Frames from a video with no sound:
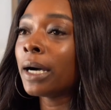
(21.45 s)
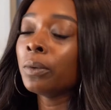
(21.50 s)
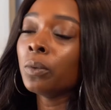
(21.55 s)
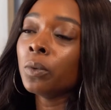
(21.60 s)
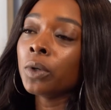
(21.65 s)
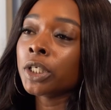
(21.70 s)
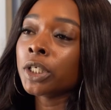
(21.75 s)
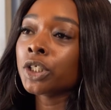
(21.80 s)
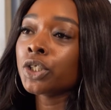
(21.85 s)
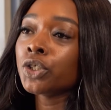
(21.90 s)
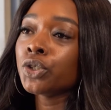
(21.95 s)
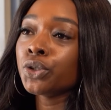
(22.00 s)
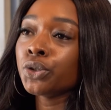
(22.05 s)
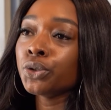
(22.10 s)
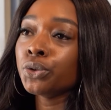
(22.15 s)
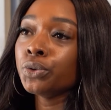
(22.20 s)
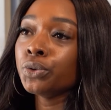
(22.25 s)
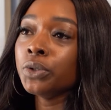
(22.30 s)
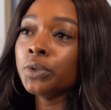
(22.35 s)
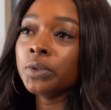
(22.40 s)
wanted
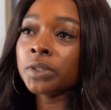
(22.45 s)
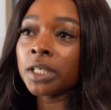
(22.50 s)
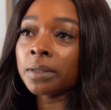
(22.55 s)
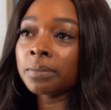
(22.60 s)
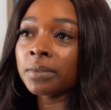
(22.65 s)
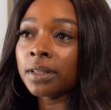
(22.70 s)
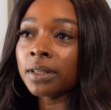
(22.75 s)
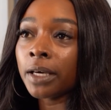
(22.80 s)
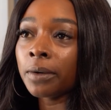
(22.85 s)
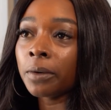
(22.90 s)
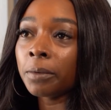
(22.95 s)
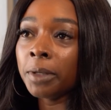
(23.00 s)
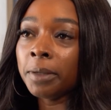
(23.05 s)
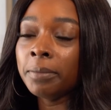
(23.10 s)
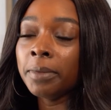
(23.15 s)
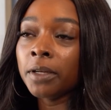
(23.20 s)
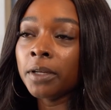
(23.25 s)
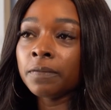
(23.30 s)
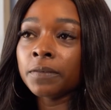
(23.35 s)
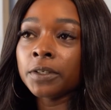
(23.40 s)
to do something that would be
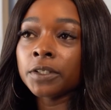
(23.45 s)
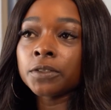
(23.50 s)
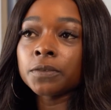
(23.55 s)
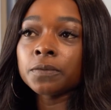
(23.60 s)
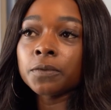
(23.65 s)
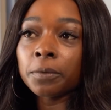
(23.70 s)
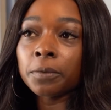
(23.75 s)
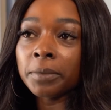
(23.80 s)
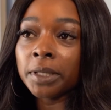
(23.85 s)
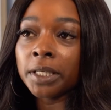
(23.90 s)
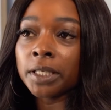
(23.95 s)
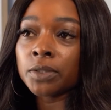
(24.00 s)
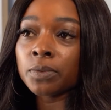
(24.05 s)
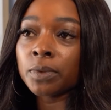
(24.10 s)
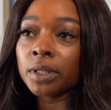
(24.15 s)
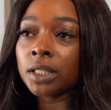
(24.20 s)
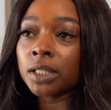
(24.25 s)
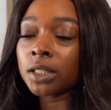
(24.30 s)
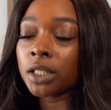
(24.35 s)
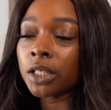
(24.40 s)
beneficial for me as
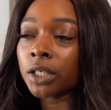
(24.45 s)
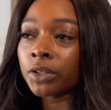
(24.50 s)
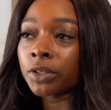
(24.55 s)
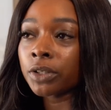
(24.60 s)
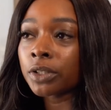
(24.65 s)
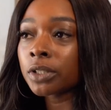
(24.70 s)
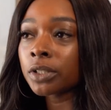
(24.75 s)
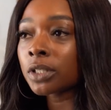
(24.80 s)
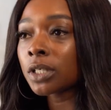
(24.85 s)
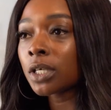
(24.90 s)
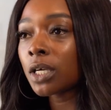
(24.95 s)
well as others.